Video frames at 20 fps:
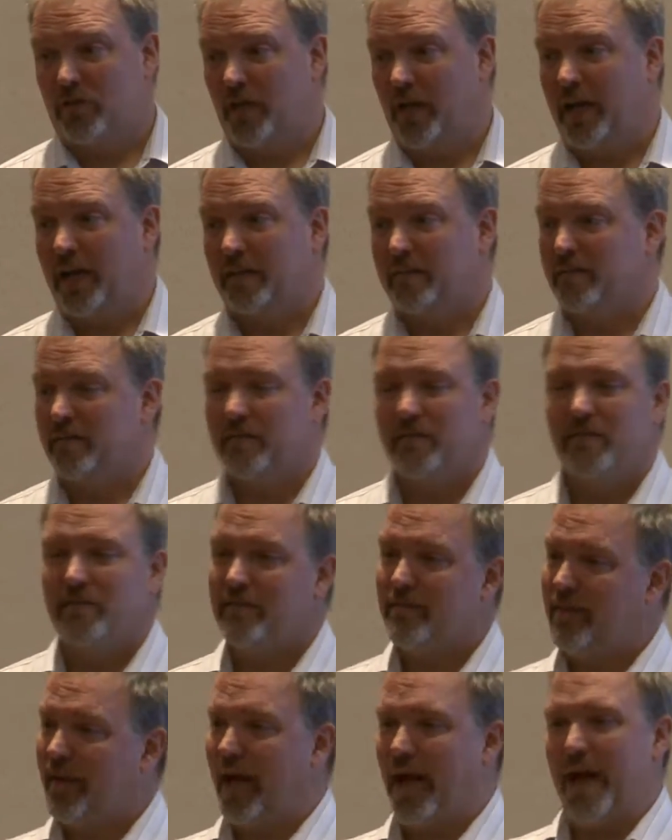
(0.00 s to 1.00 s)
clients.
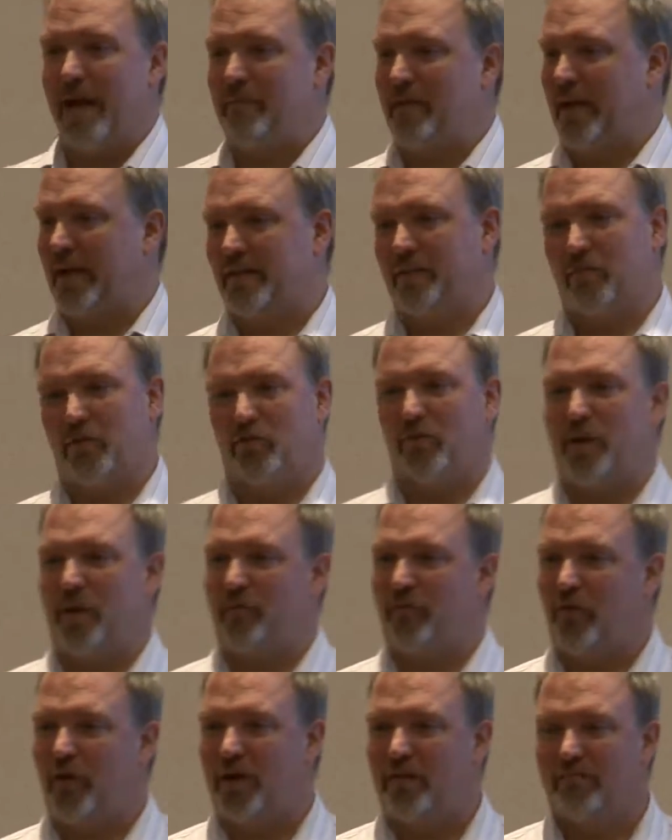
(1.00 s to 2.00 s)
I make them agree up
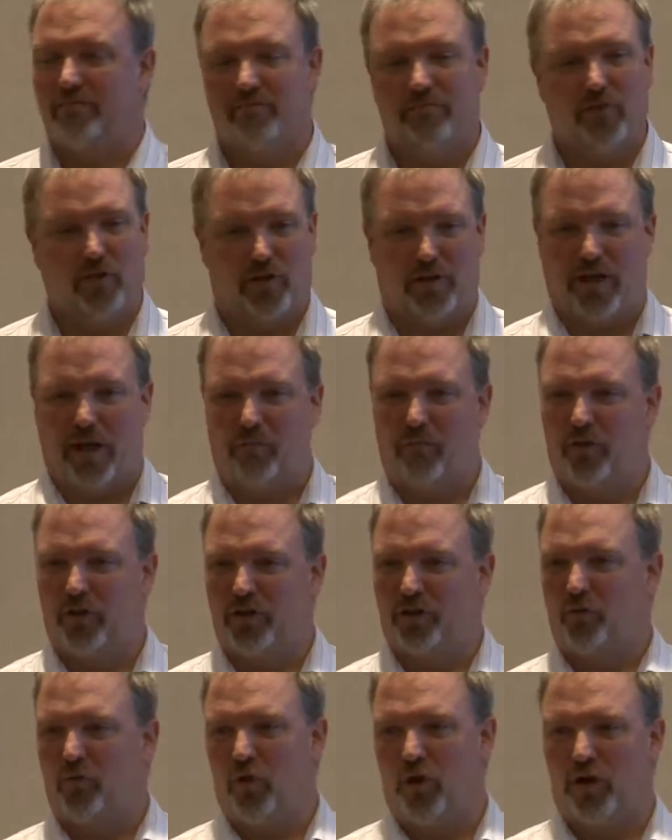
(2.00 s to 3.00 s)
front. Look, I'm willing
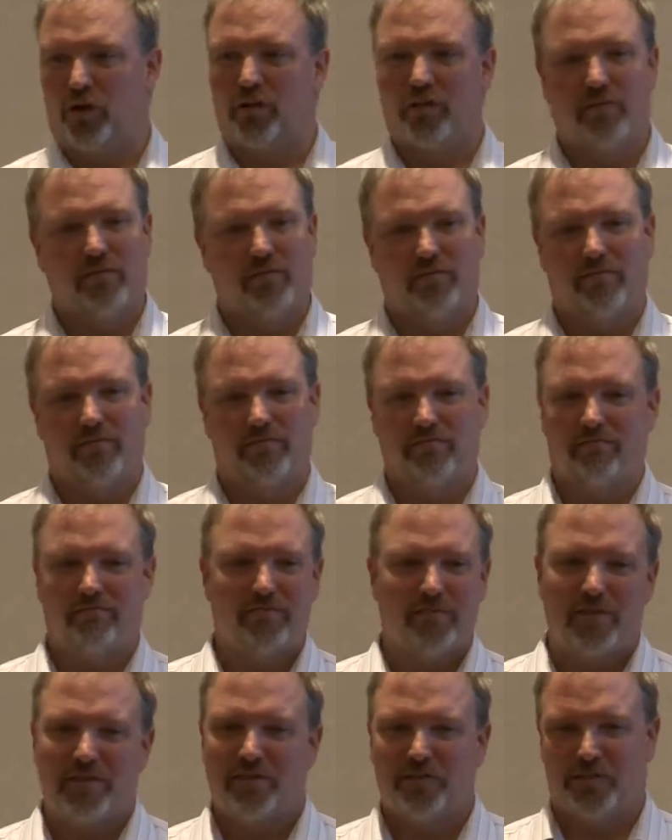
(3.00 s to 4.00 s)
to work
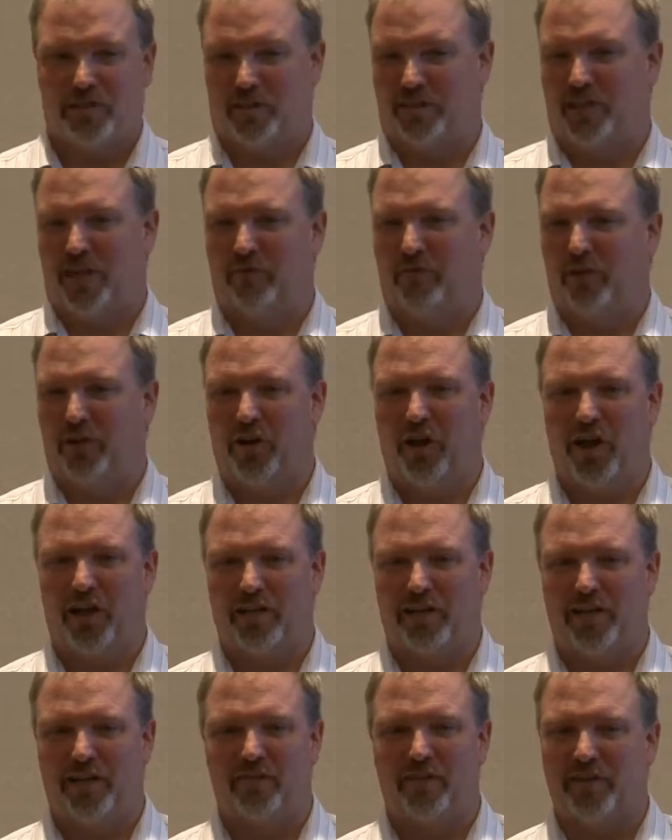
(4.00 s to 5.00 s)
6, 7 o'clock
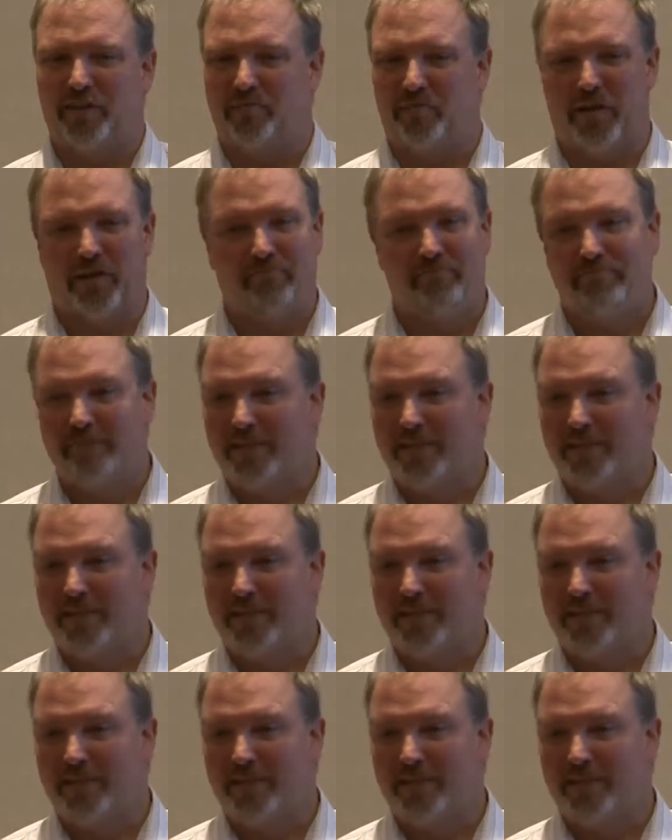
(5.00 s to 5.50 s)
in the evenings, but